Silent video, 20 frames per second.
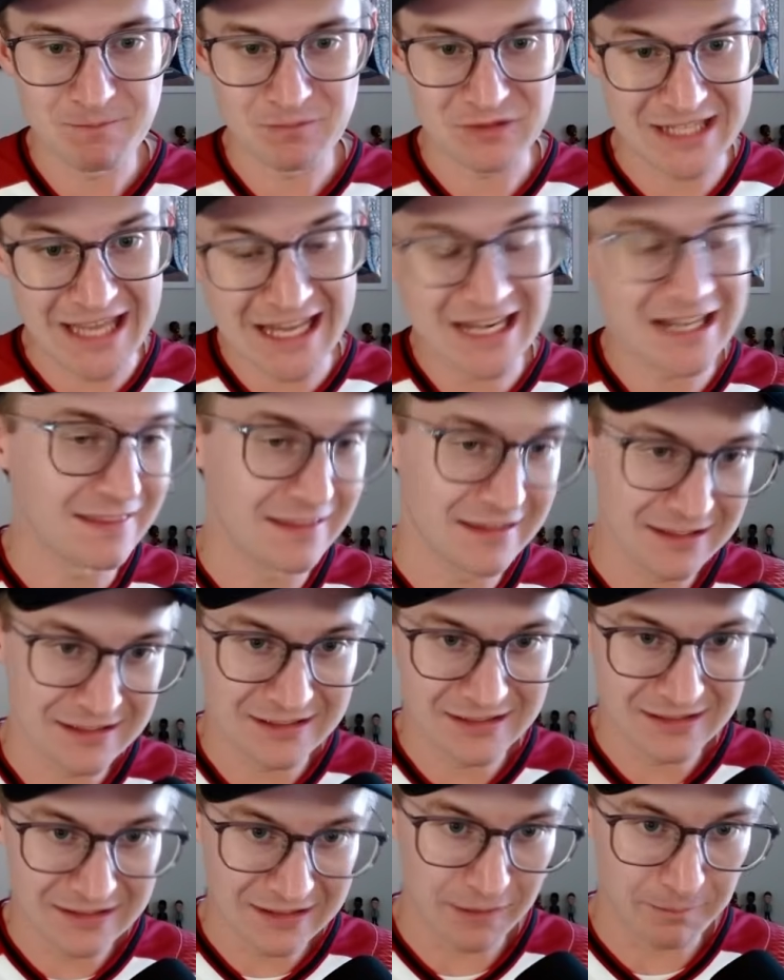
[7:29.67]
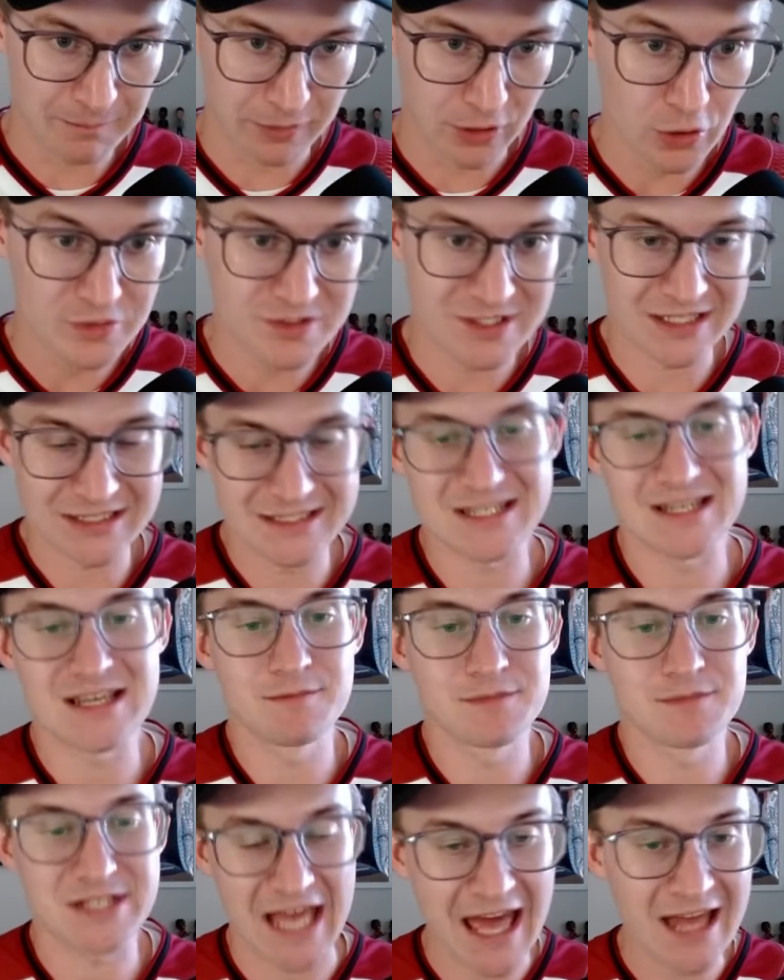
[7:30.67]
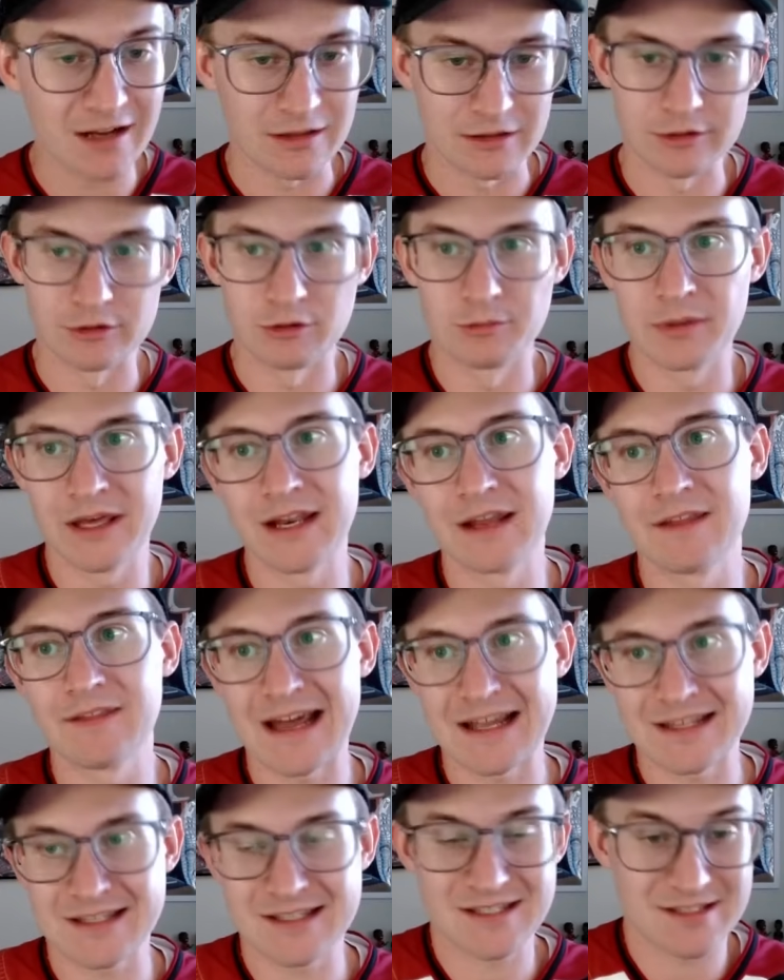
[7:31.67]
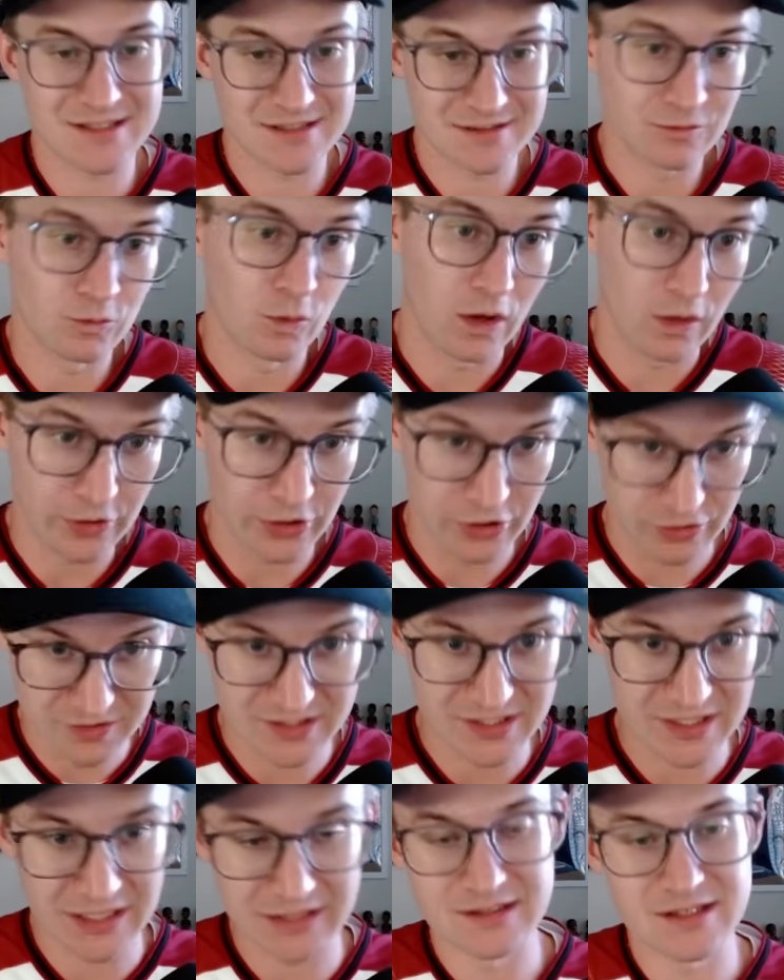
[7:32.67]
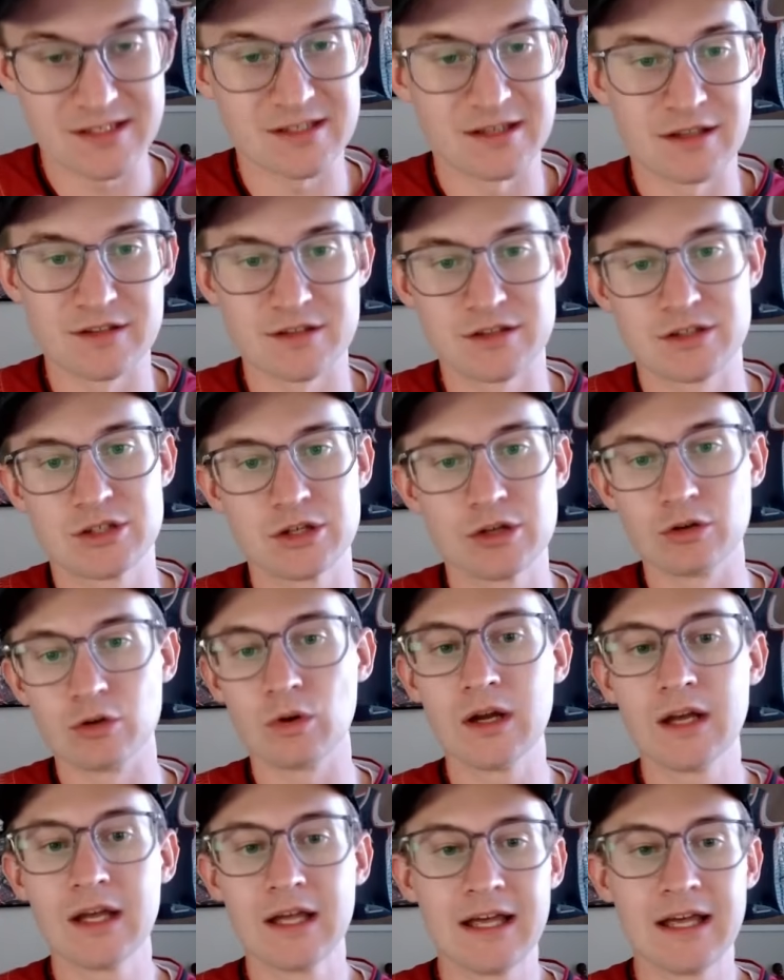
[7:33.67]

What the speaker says: get in the opposing team's head a little bit, and that's what you're seeing the Suns do.